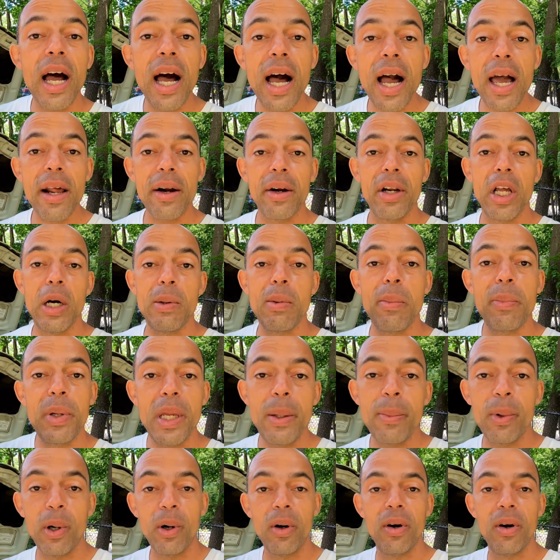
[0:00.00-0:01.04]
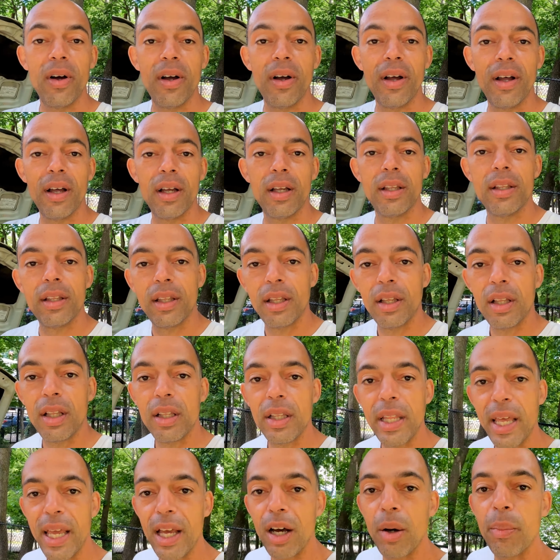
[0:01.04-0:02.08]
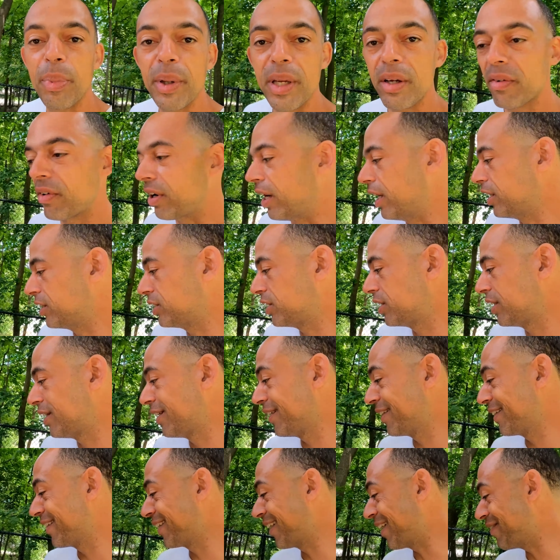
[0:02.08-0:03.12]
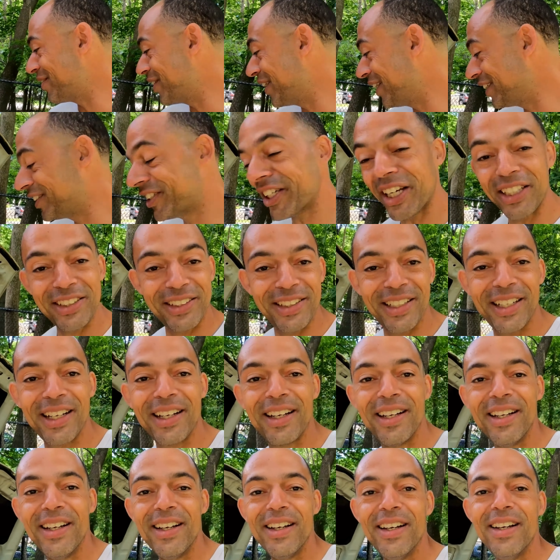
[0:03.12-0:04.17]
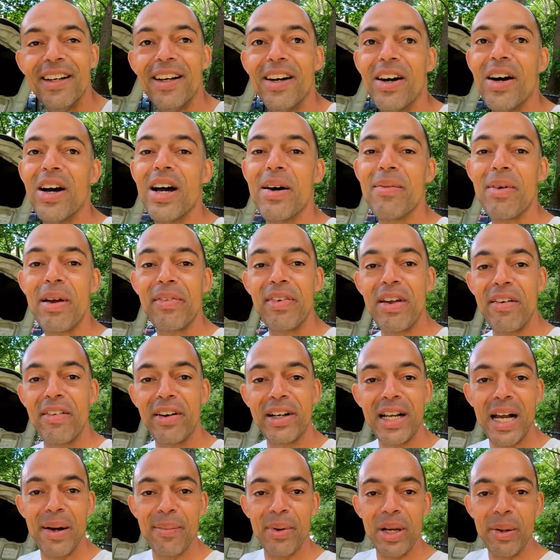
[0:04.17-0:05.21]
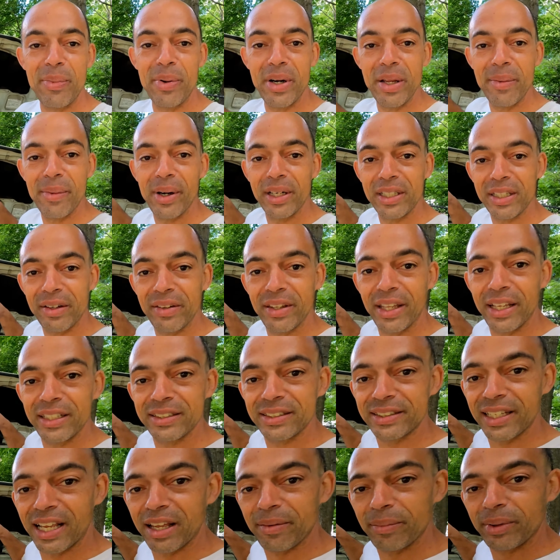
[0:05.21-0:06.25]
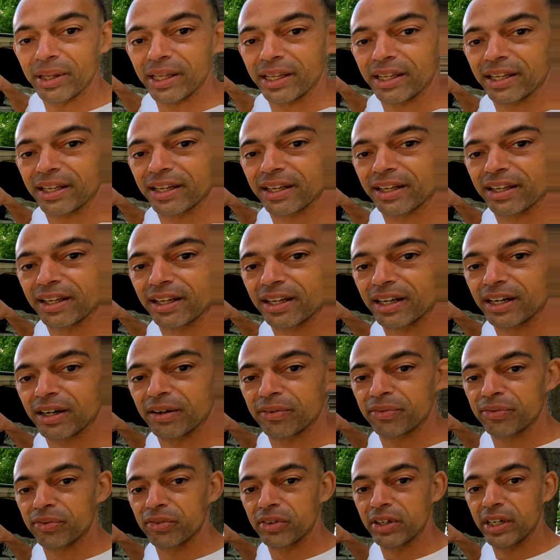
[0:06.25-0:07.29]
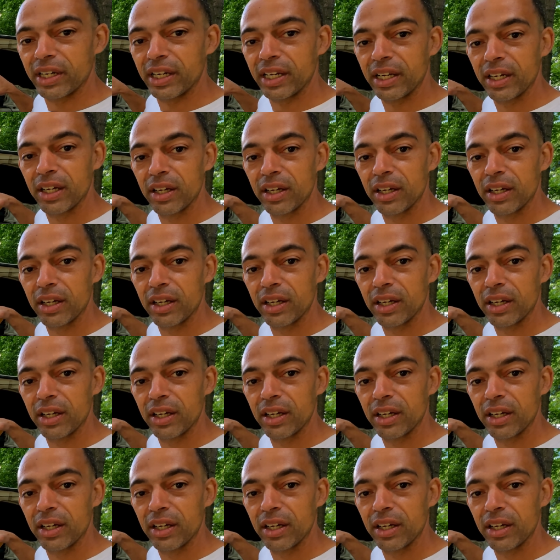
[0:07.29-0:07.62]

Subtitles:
I don't know, but people, Lael Beatrush, I mean, just my favorite company pretty much. They sent me a free